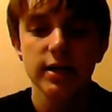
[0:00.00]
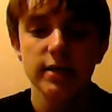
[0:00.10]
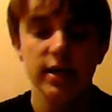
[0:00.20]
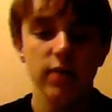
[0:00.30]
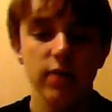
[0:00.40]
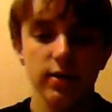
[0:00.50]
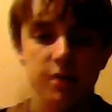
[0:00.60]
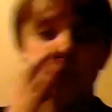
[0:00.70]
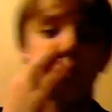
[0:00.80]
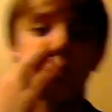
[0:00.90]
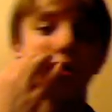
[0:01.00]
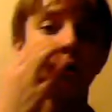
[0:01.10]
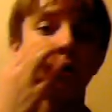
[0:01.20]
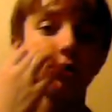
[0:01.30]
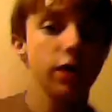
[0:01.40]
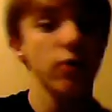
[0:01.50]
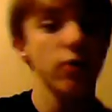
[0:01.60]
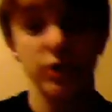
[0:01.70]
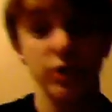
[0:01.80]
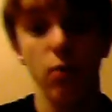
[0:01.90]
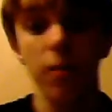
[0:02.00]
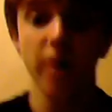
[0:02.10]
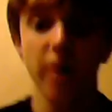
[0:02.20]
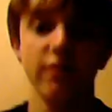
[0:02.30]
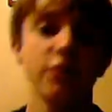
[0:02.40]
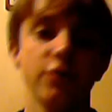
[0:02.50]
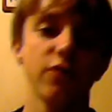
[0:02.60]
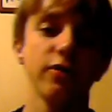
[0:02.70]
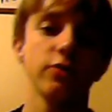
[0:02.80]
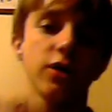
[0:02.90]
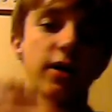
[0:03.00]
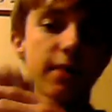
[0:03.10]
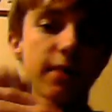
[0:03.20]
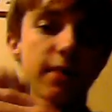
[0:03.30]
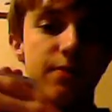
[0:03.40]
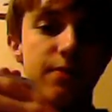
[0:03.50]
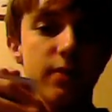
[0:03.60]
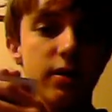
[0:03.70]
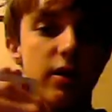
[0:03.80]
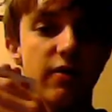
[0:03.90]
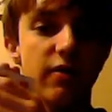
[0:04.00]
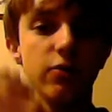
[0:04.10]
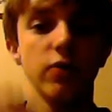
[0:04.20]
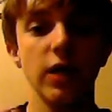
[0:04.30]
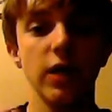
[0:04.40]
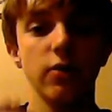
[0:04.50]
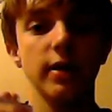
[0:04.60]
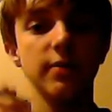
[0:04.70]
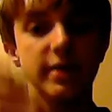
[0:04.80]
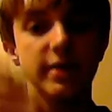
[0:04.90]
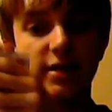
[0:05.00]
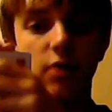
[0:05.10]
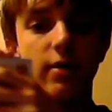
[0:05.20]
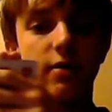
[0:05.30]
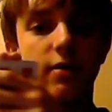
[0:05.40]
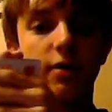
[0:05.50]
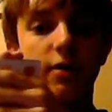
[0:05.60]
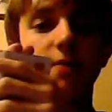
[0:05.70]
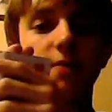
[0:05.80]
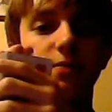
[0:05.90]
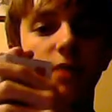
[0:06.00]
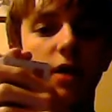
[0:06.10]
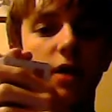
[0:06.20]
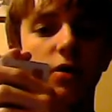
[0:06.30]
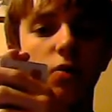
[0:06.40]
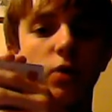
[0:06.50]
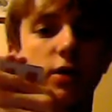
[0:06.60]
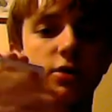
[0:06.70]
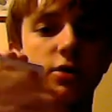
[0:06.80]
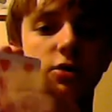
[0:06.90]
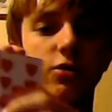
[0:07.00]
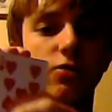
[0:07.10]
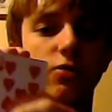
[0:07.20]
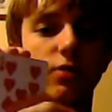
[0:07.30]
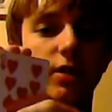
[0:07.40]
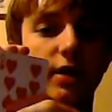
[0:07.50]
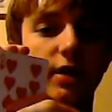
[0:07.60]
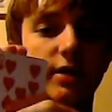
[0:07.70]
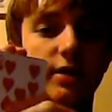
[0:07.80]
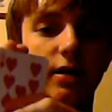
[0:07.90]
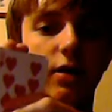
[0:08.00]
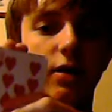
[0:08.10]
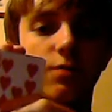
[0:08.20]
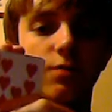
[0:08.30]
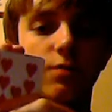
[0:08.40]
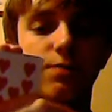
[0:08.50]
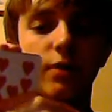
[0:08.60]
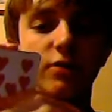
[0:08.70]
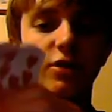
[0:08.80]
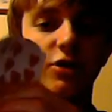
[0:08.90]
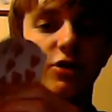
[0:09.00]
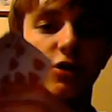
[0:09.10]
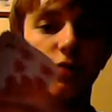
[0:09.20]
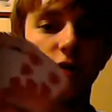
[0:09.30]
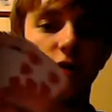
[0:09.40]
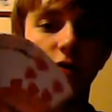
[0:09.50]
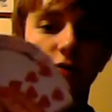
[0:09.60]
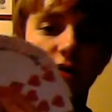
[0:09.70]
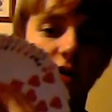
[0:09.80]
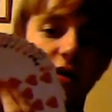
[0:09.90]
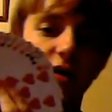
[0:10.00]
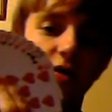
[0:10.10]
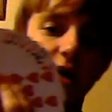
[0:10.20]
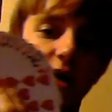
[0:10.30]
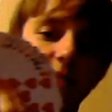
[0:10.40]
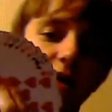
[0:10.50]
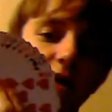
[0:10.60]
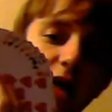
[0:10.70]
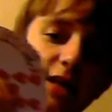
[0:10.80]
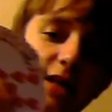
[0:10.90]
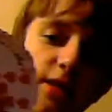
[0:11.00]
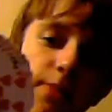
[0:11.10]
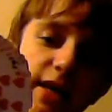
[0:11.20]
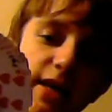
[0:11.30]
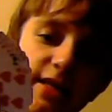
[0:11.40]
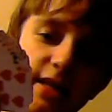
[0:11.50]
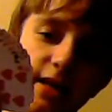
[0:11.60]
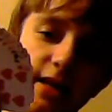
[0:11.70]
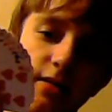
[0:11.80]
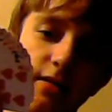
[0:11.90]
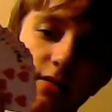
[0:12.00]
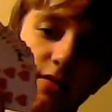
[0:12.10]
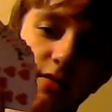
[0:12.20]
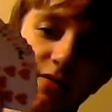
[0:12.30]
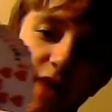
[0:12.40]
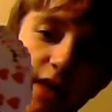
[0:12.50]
So anyway, this is what it looks like, or this is what my version of it looks like. If I'm doing it correctly, please tell me. Okay, what you're going to do is I'm just going to show you what it looks like. Okay, that is the basic fan.